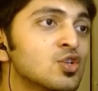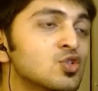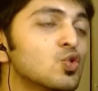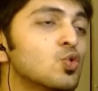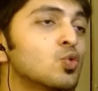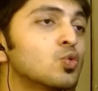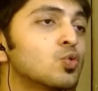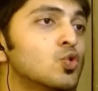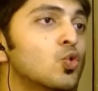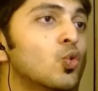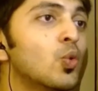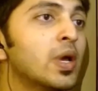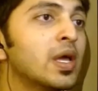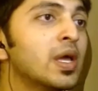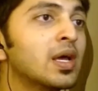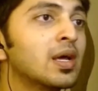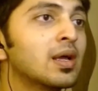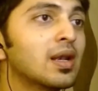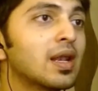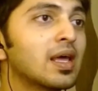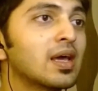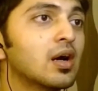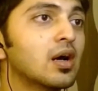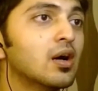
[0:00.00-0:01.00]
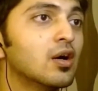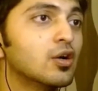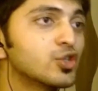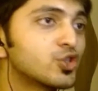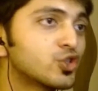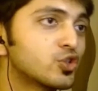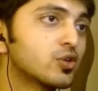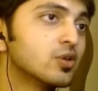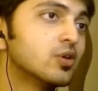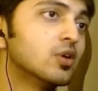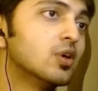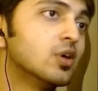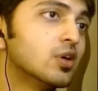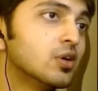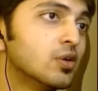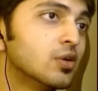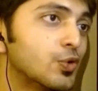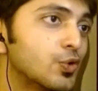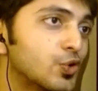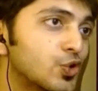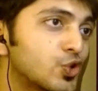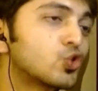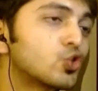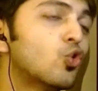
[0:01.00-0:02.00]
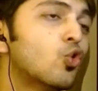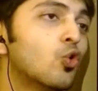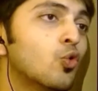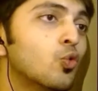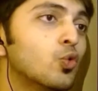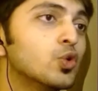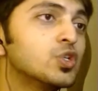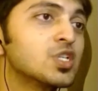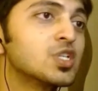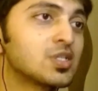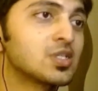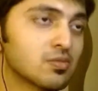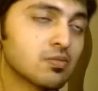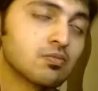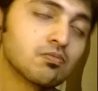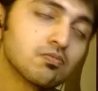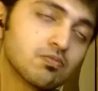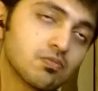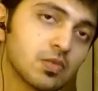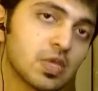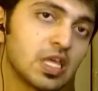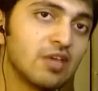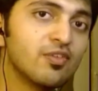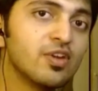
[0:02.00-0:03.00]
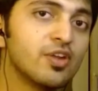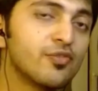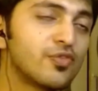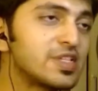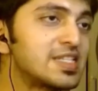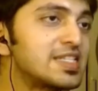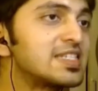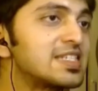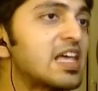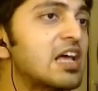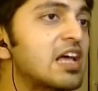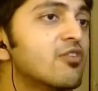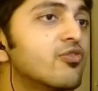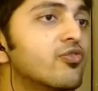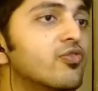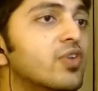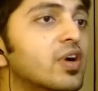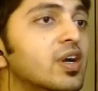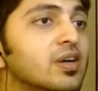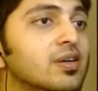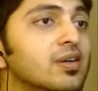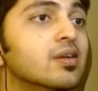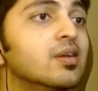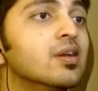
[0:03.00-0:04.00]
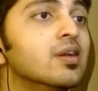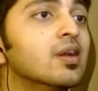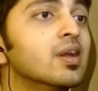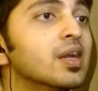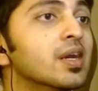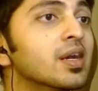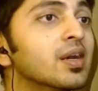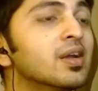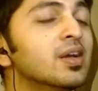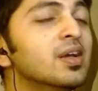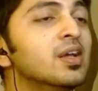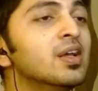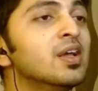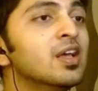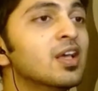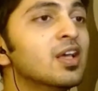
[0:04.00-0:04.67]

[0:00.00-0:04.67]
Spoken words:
So doing like a show, which is, even if it's self-funded, right,